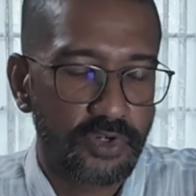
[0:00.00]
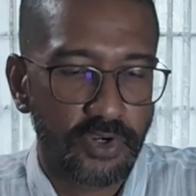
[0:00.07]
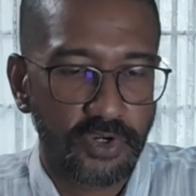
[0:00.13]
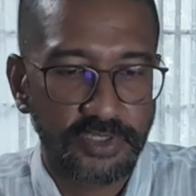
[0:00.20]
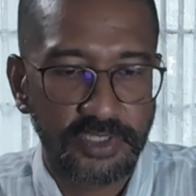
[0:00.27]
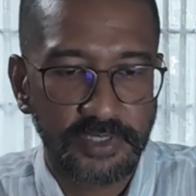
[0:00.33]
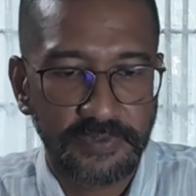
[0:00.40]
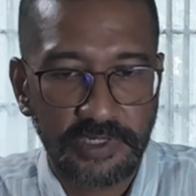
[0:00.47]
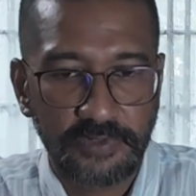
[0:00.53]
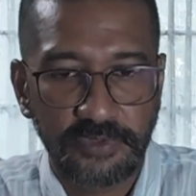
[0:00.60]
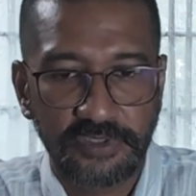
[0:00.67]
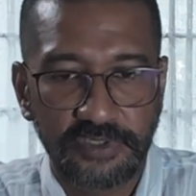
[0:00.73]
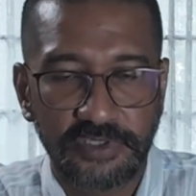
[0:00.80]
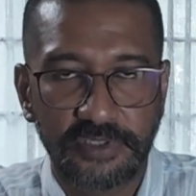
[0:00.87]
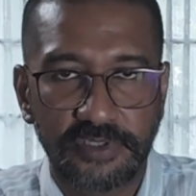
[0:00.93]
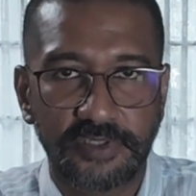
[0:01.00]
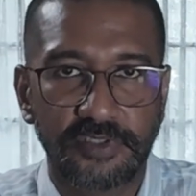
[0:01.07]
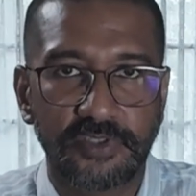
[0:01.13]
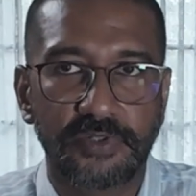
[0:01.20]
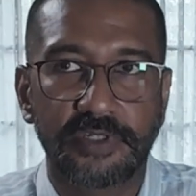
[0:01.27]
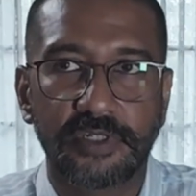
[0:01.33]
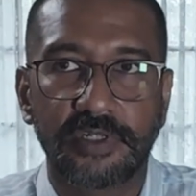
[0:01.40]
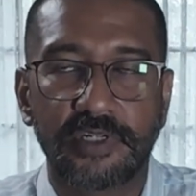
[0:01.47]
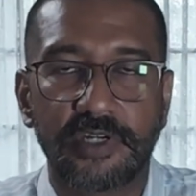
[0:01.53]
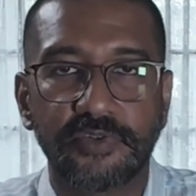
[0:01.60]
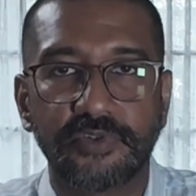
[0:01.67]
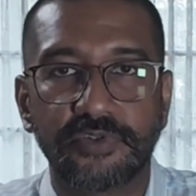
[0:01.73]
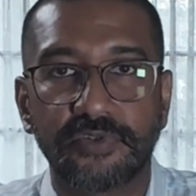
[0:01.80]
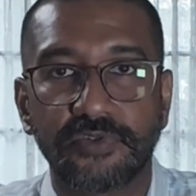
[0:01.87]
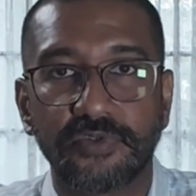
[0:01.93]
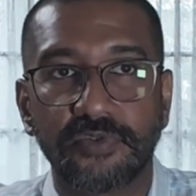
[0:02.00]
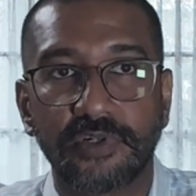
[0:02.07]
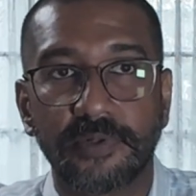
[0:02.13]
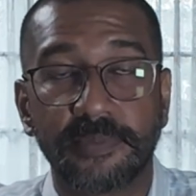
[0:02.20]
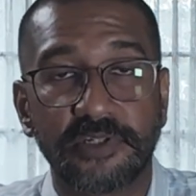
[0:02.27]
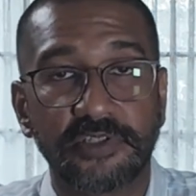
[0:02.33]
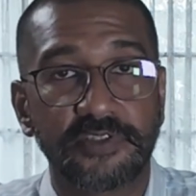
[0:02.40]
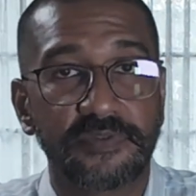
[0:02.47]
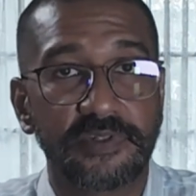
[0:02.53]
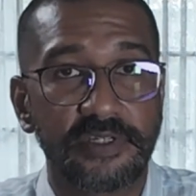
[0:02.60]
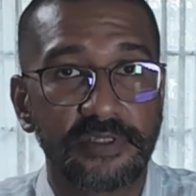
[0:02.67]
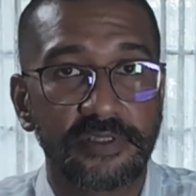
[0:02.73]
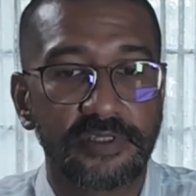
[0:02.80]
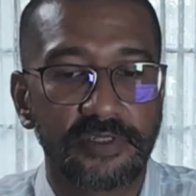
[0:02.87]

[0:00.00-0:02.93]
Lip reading: cost of acquisition is going to allow you to know a bunch of other